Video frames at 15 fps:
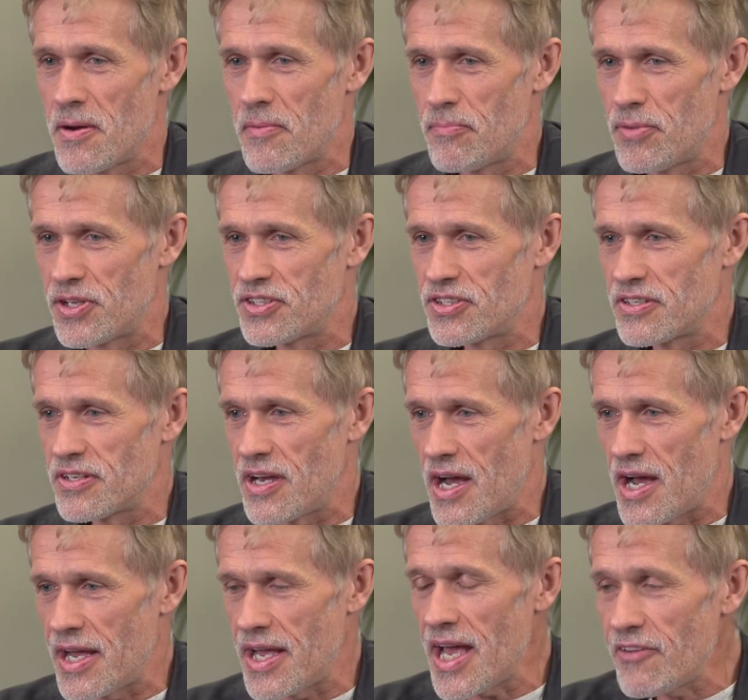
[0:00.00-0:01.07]
but
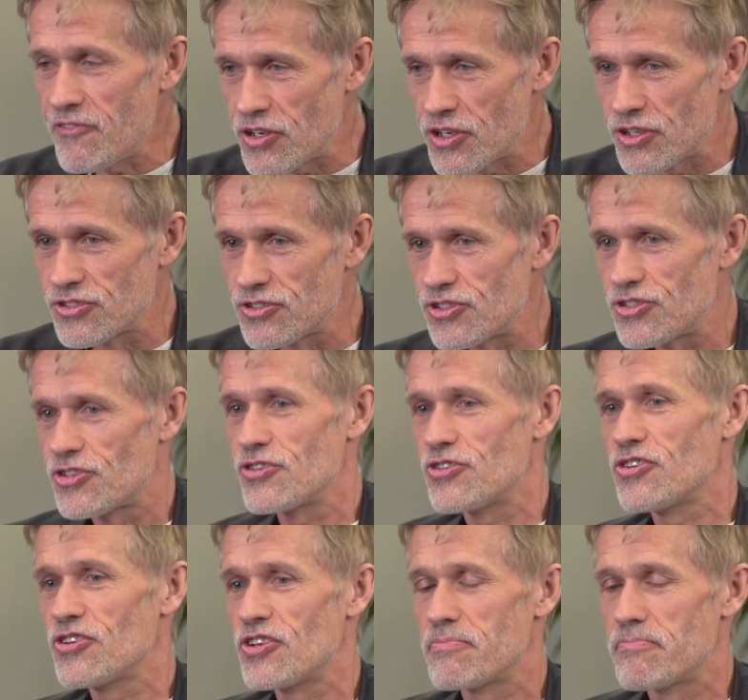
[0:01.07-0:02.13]
I have a
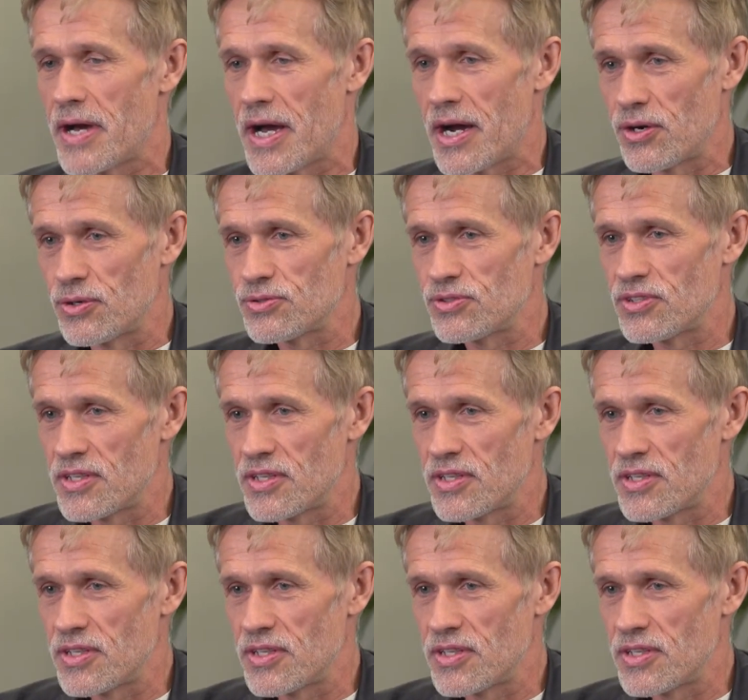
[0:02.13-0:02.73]
concern about